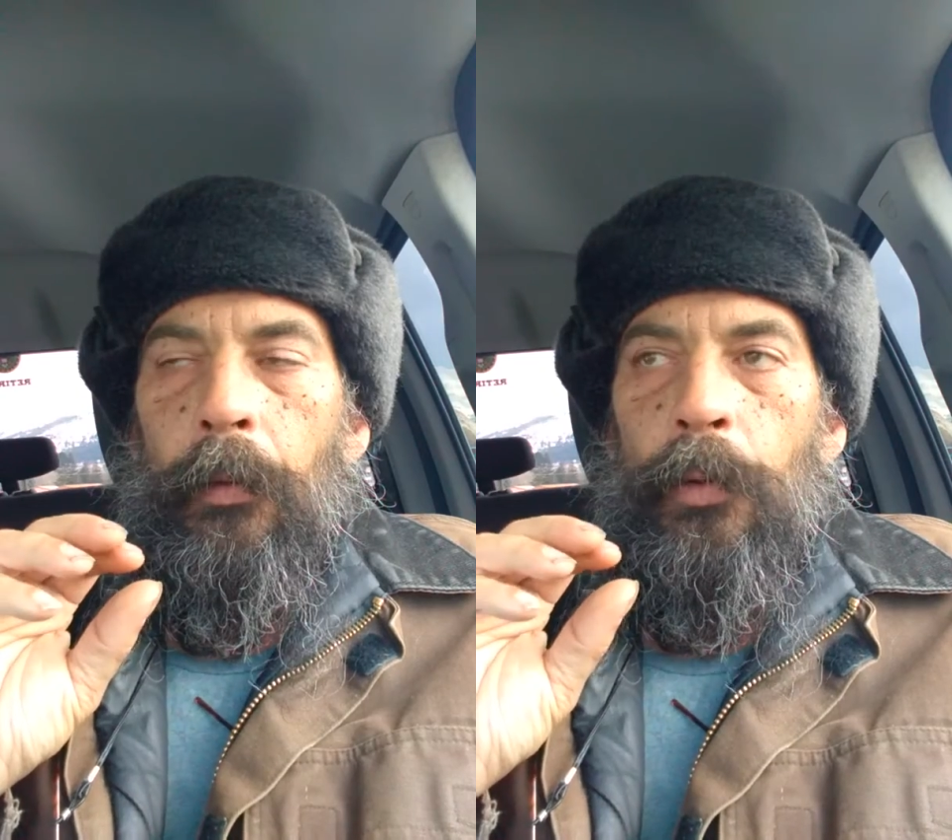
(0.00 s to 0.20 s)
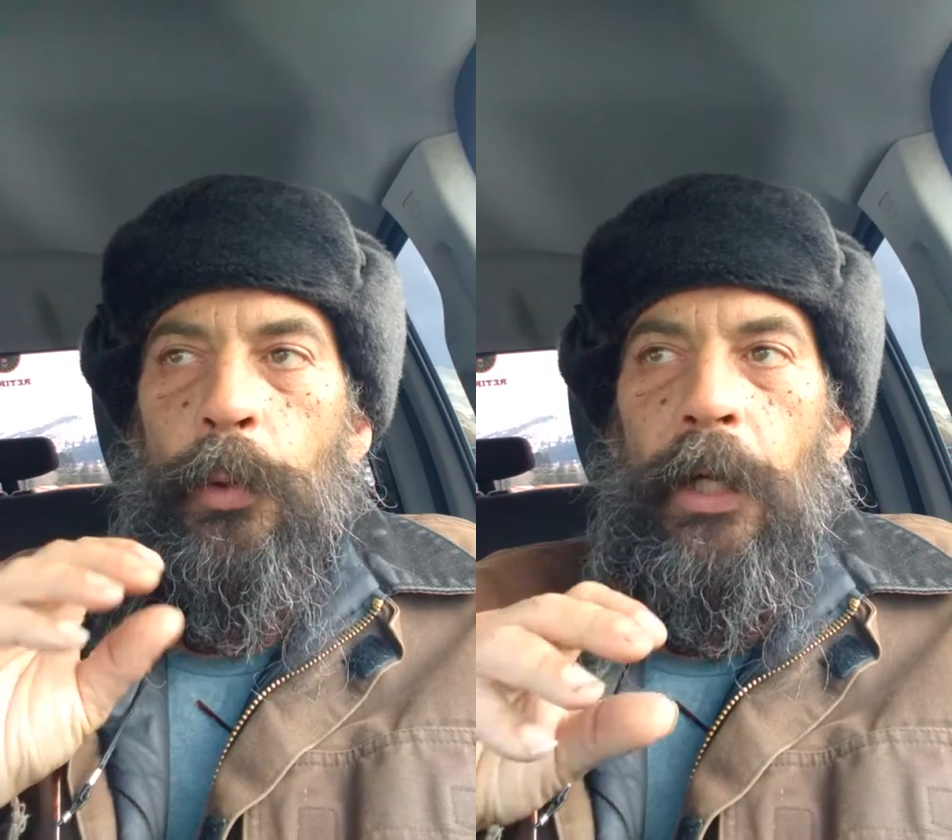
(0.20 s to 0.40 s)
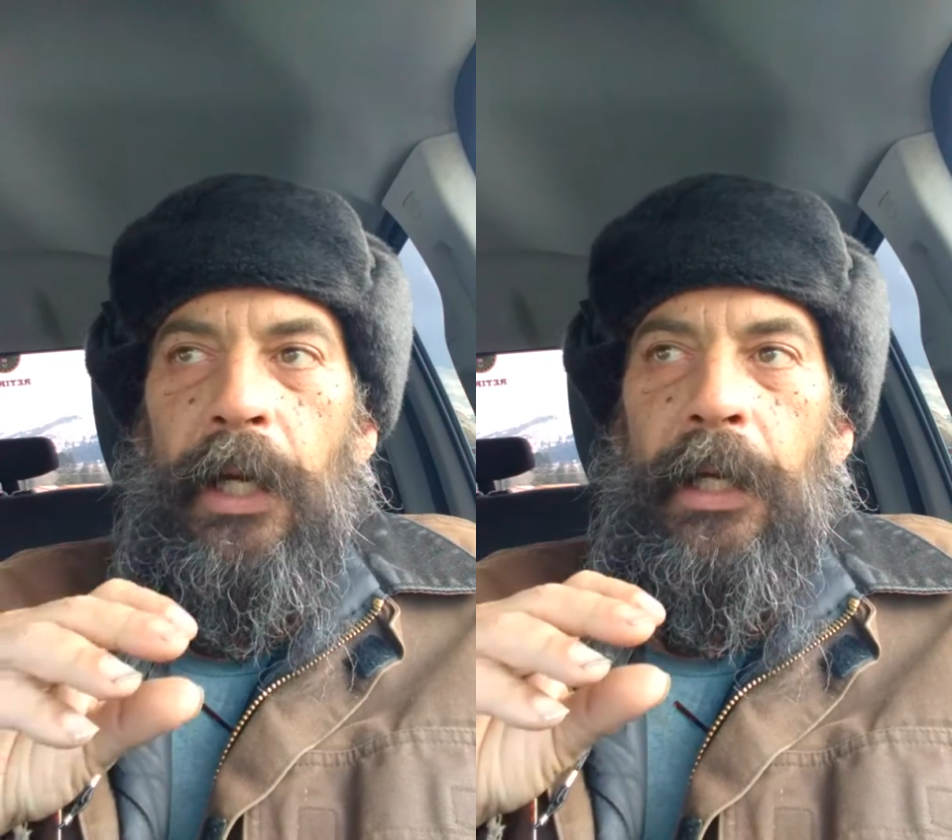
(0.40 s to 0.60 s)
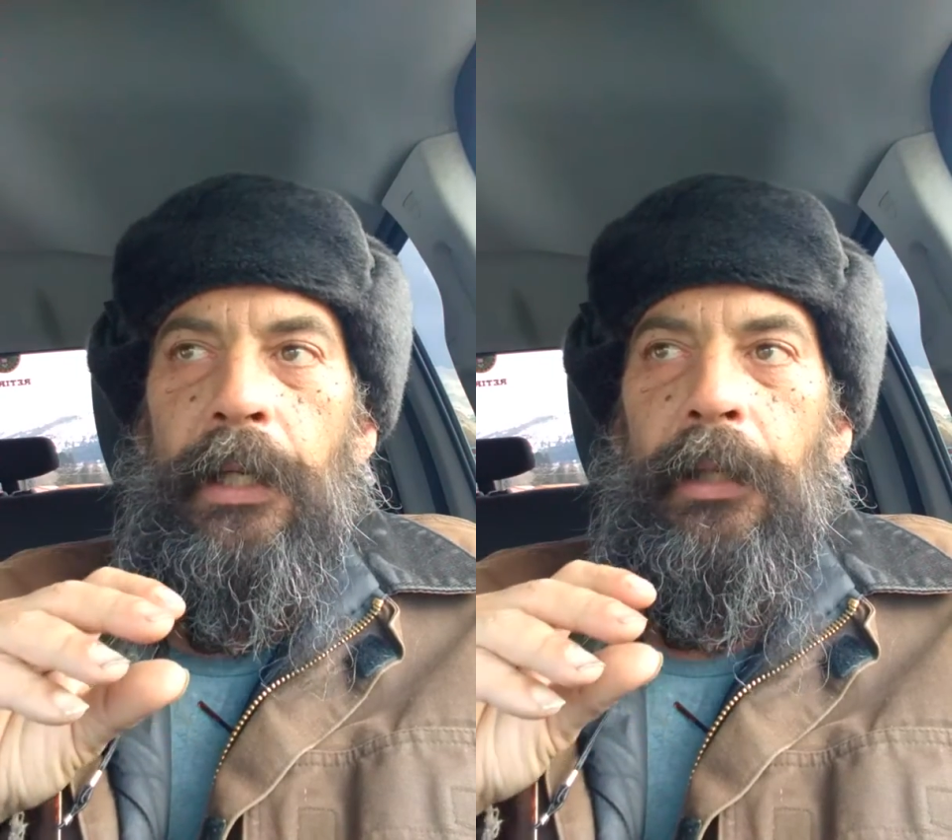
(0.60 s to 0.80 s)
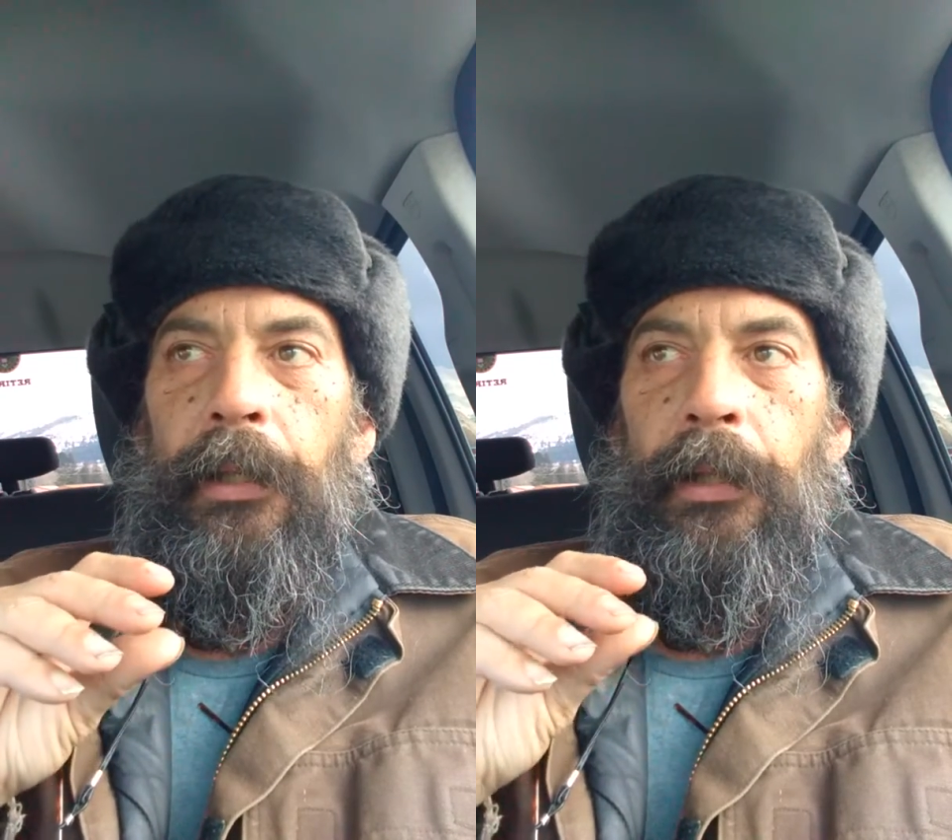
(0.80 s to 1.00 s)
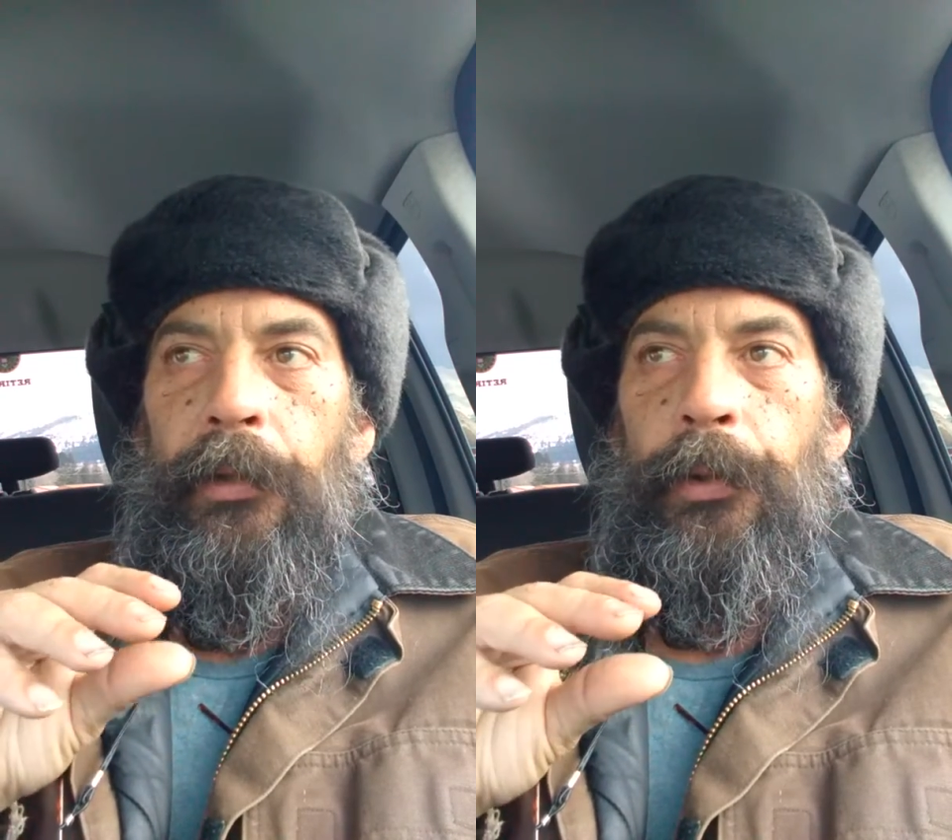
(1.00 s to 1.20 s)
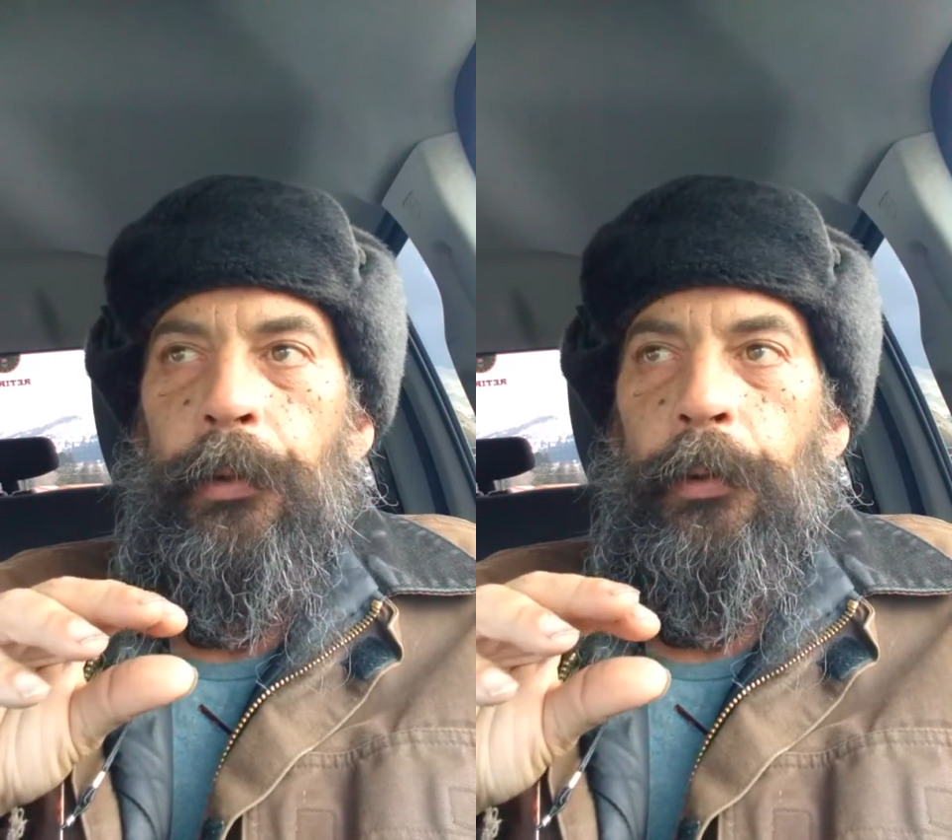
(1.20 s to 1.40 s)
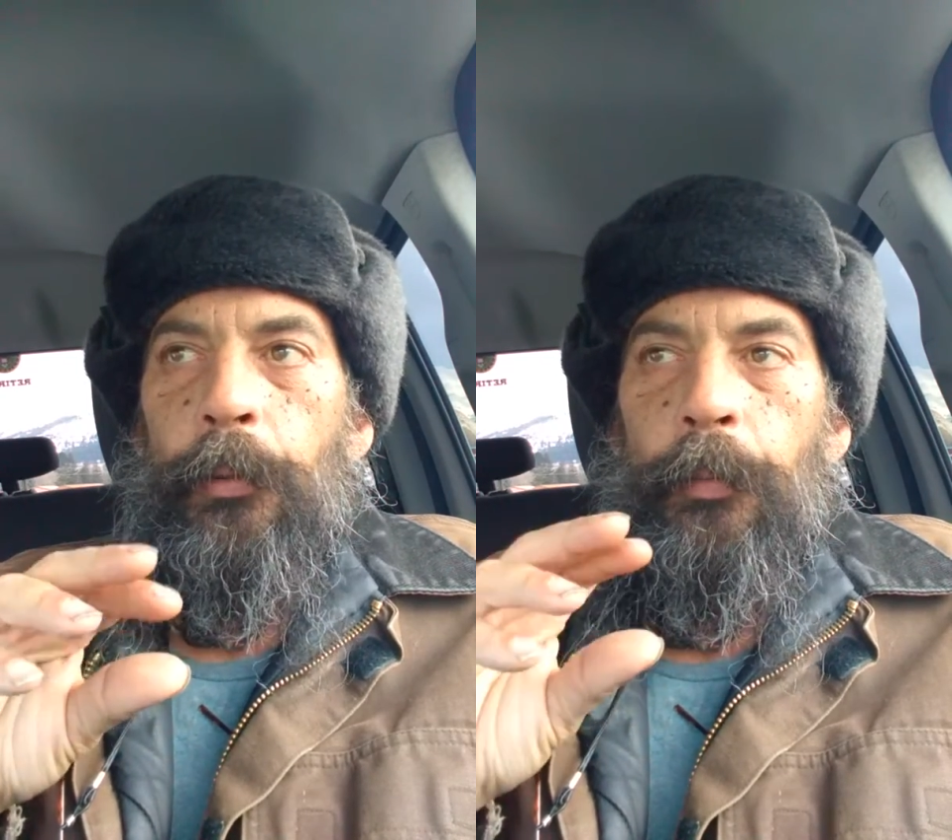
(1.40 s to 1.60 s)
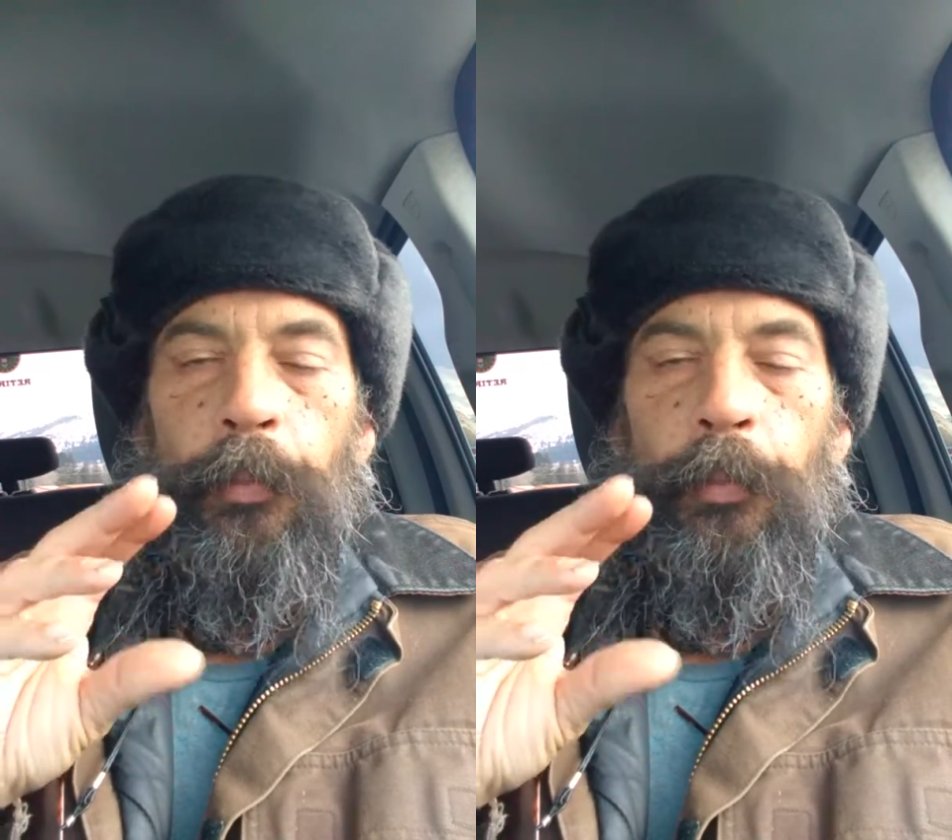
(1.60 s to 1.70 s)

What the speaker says: tried and true